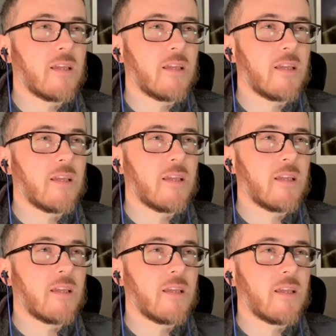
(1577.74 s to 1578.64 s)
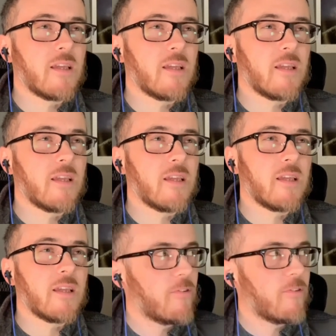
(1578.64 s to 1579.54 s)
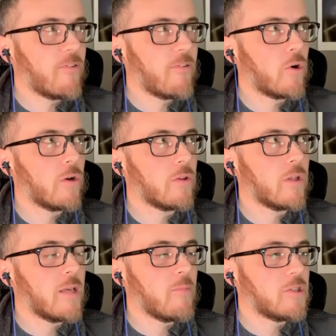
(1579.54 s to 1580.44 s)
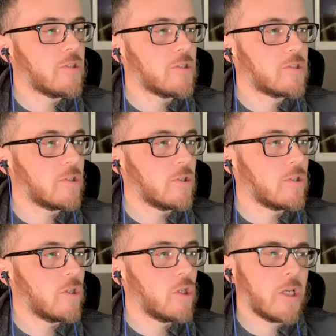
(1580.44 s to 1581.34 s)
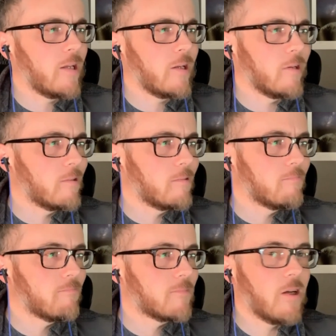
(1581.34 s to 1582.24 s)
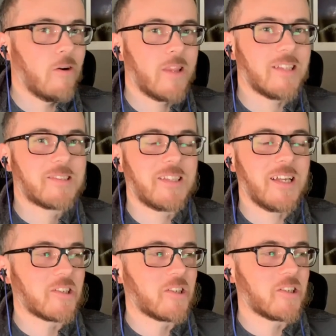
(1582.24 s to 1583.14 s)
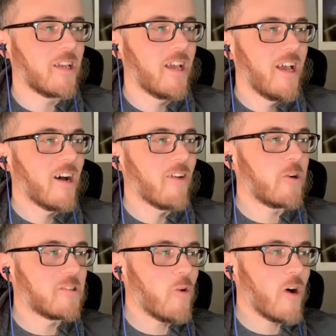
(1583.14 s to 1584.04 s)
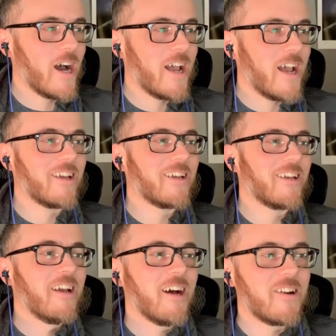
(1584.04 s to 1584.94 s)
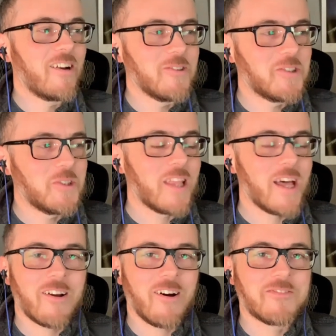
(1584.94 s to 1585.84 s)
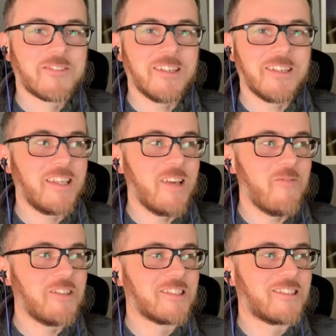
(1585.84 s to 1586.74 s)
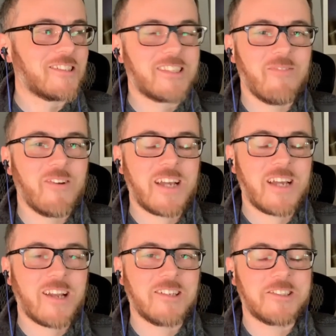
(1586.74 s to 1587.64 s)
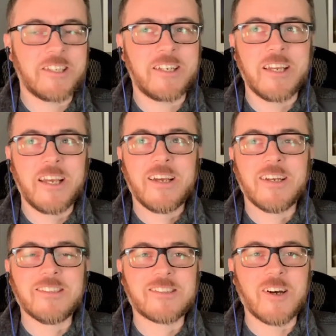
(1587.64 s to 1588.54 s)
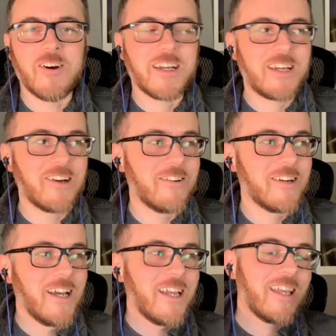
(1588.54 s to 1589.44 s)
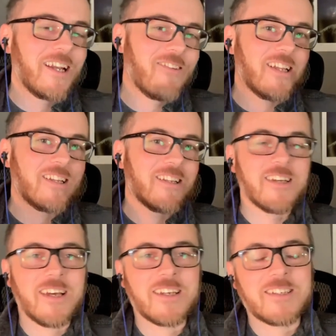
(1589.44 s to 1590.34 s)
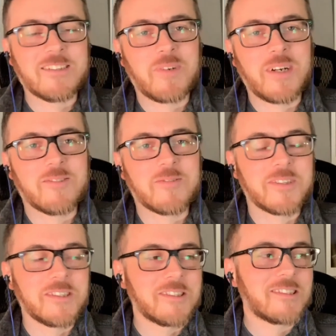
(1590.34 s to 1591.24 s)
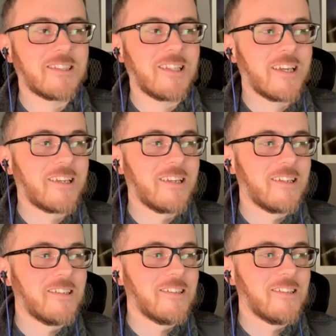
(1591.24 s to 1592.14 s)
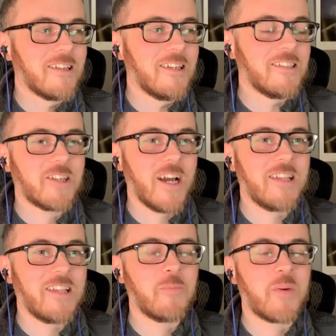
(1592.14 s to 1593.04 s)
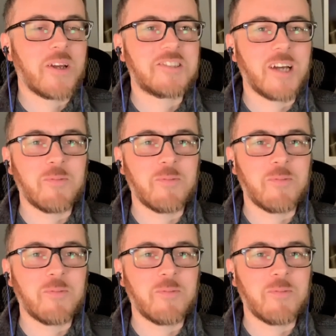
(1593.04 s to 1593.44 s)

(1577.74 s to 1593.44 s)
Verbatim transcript: mostly I'm just not good enough at Photoshop for the images to look any good. So that's that's a, a reason why I, I don't do it that often. The images just come out kind of shitty. And so I go, you know what? I could probably just like